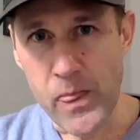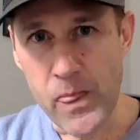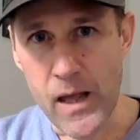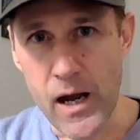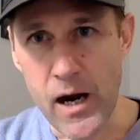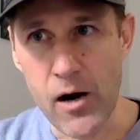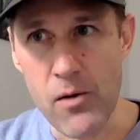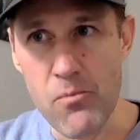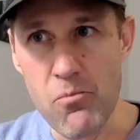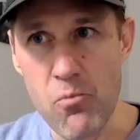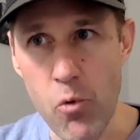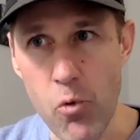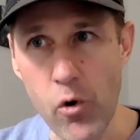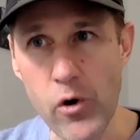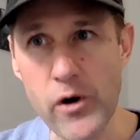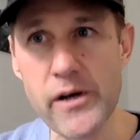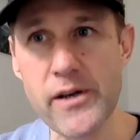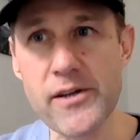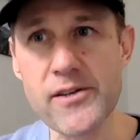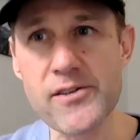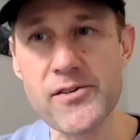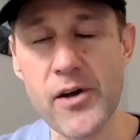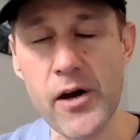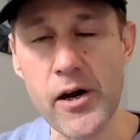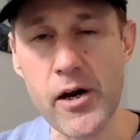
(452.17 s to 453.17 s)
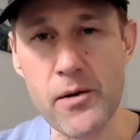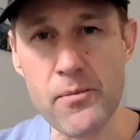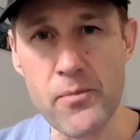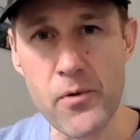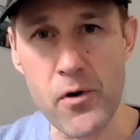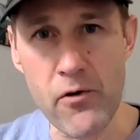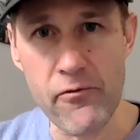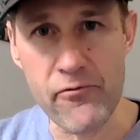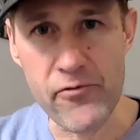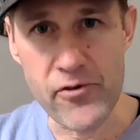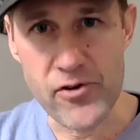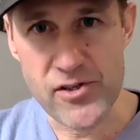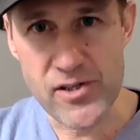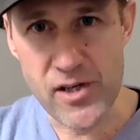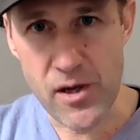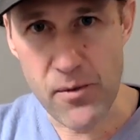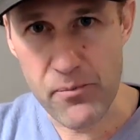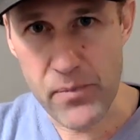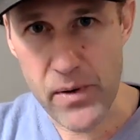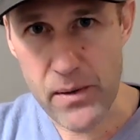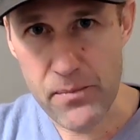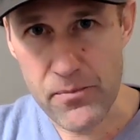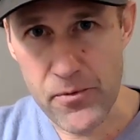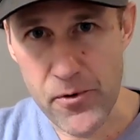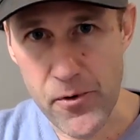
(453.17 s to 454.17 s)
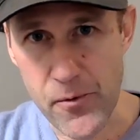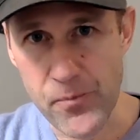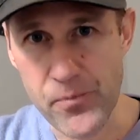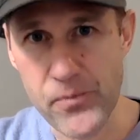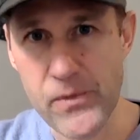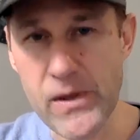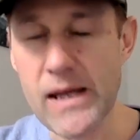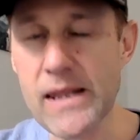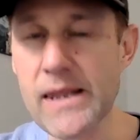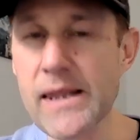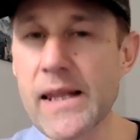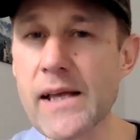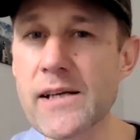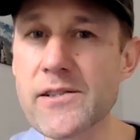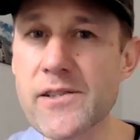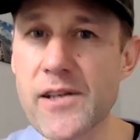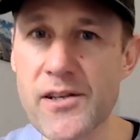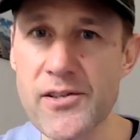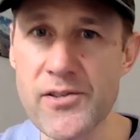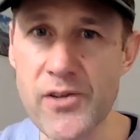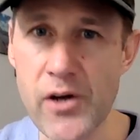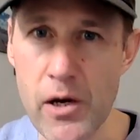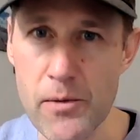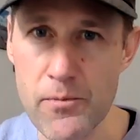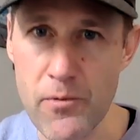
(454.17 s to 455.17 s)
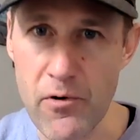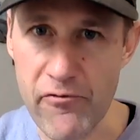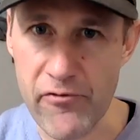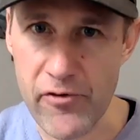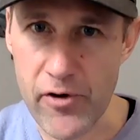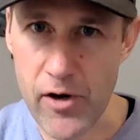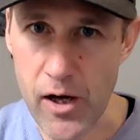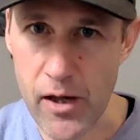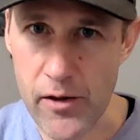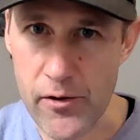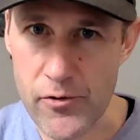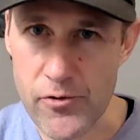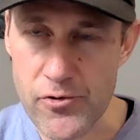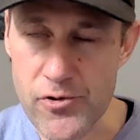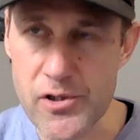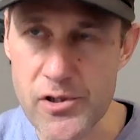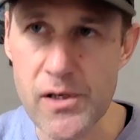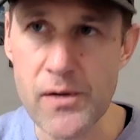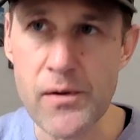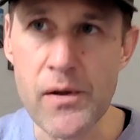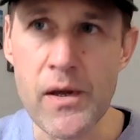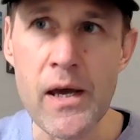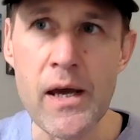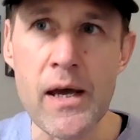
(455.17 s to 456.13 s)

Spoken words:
are more desirable for some people, less desirable for others.